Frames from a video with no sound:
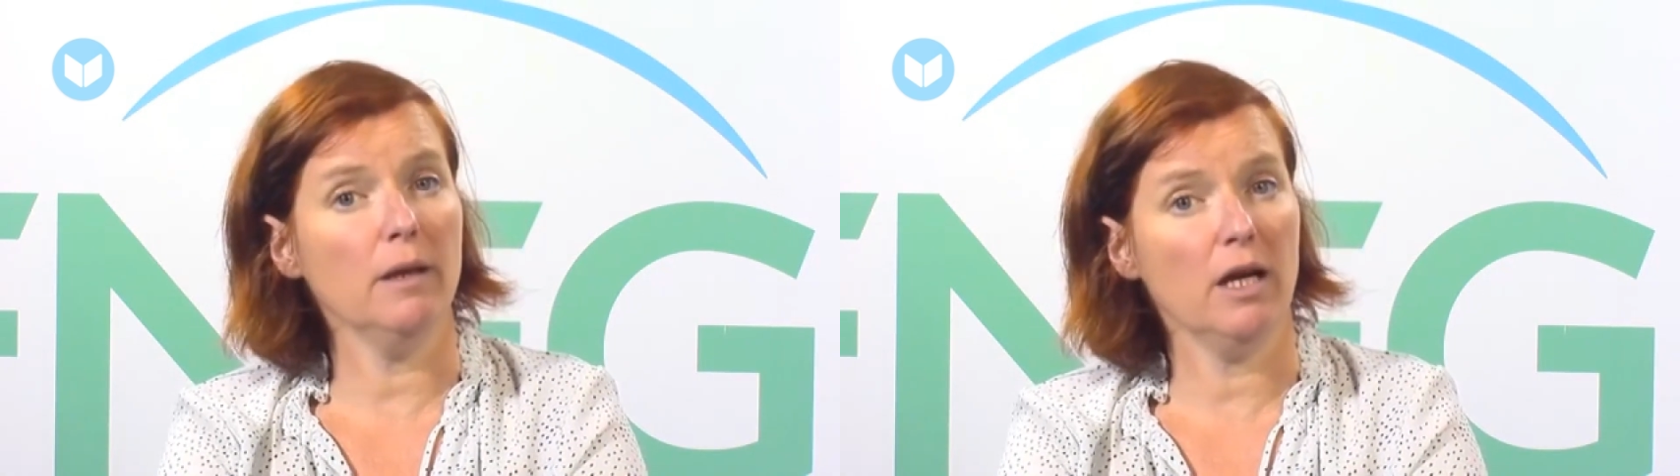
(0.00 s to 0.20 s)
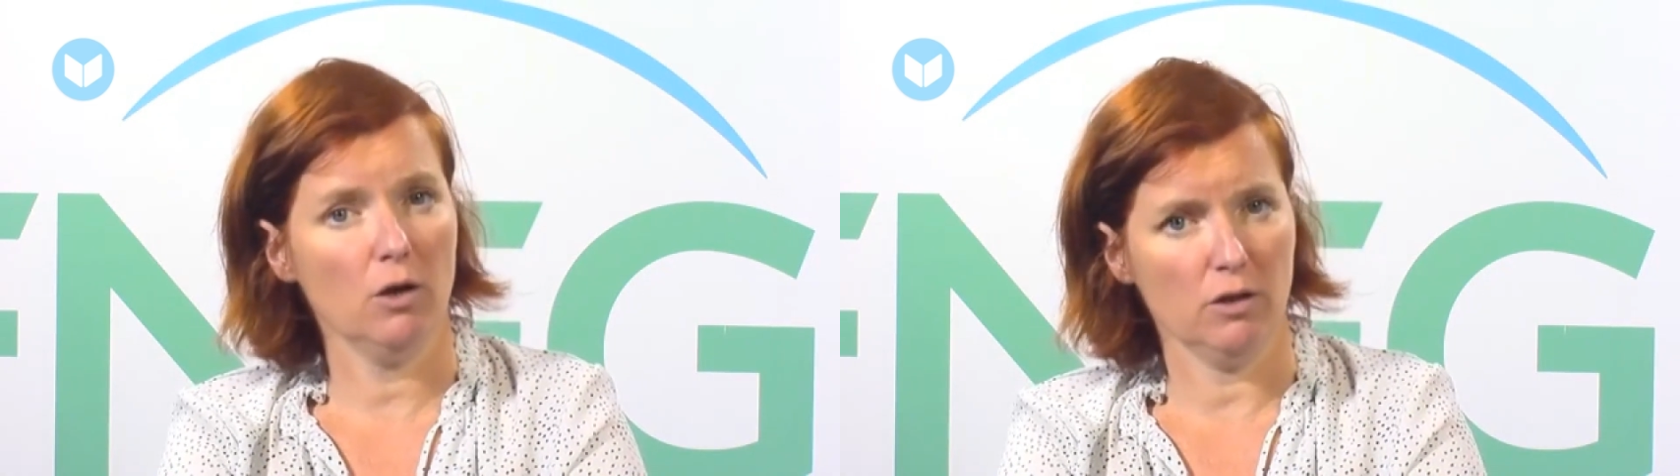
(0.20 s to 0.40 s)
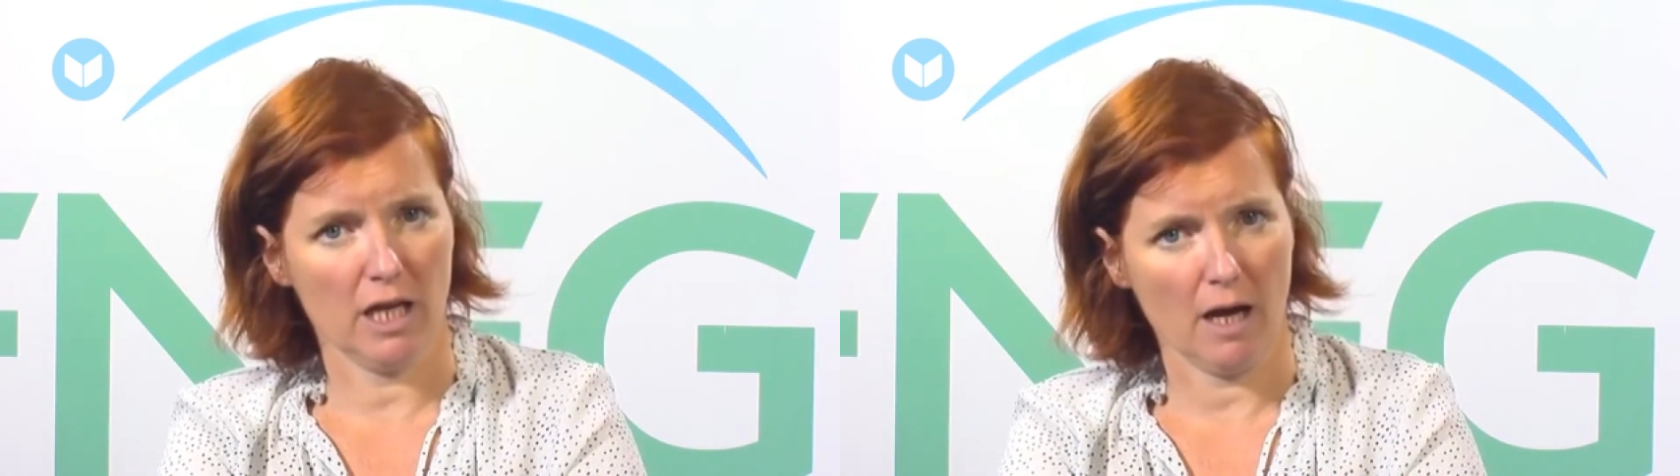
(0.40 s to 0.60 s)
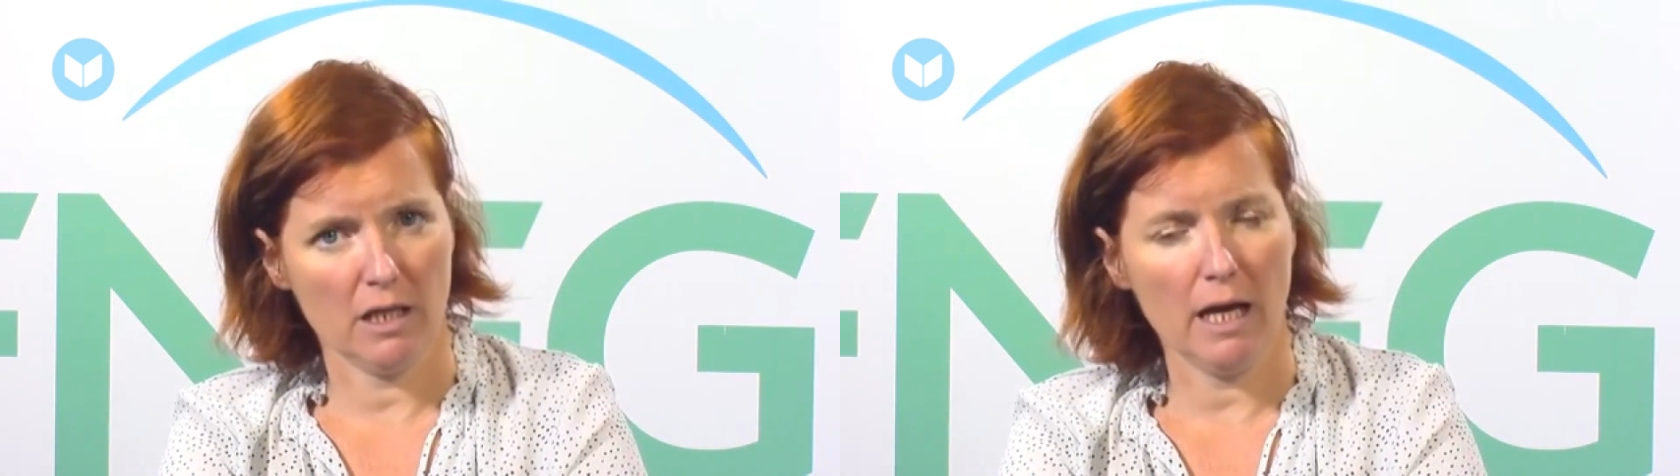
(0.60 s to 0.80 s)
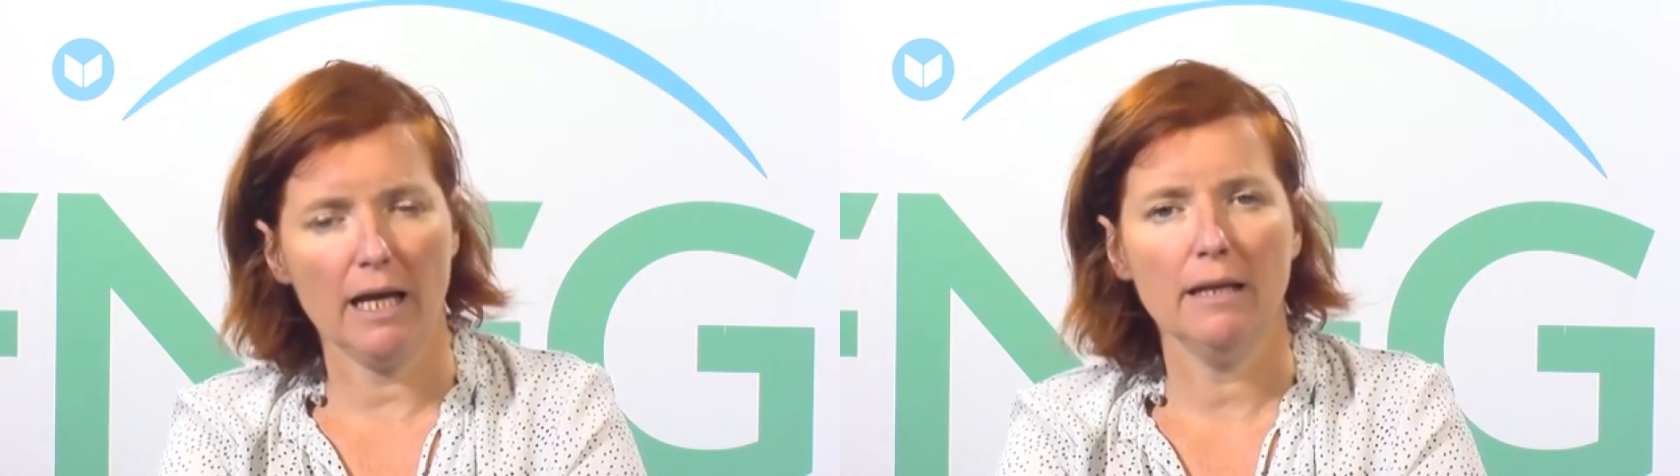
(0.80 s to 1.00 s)
And on the
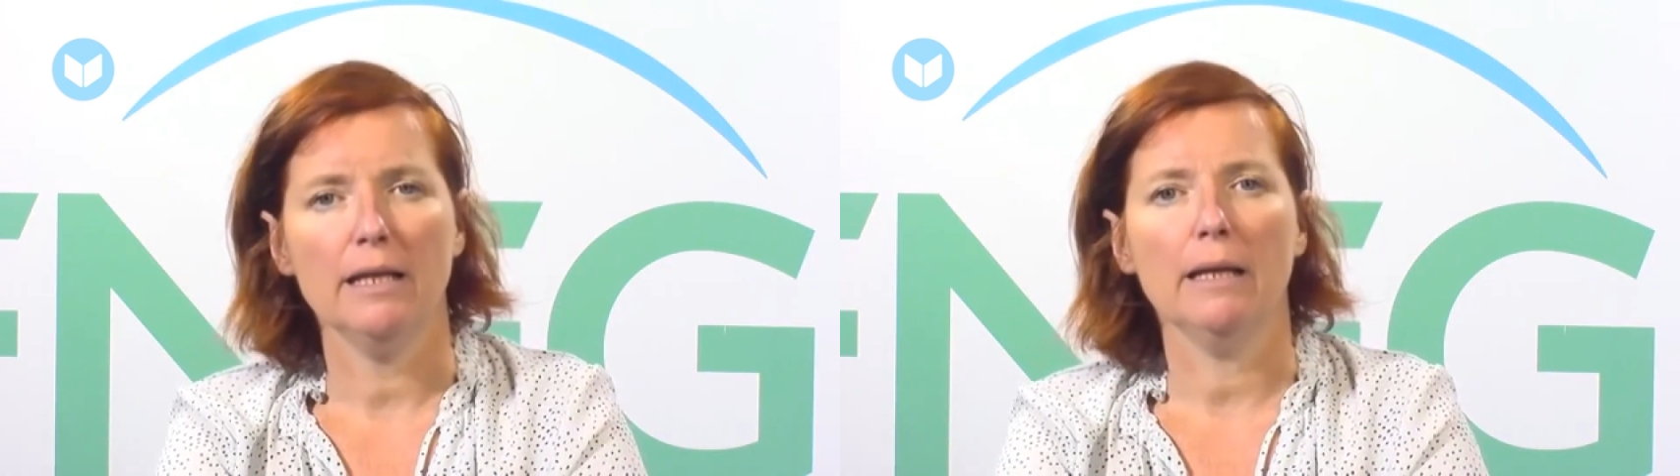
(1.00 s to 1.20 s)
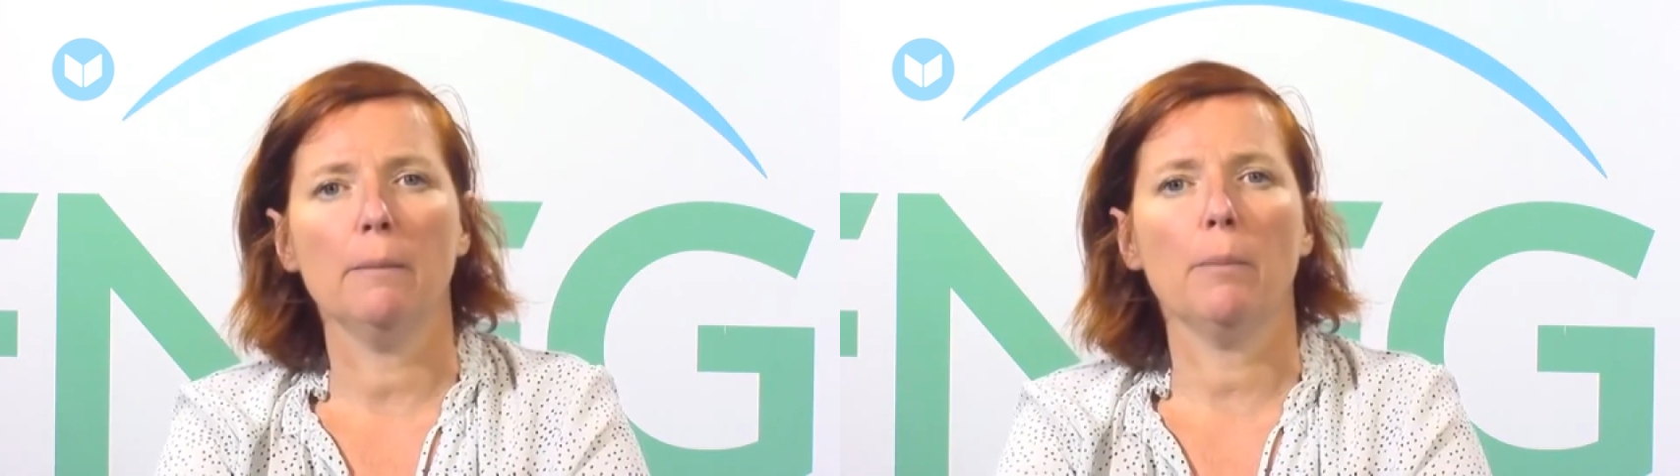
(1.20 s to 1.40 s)
other hand, that the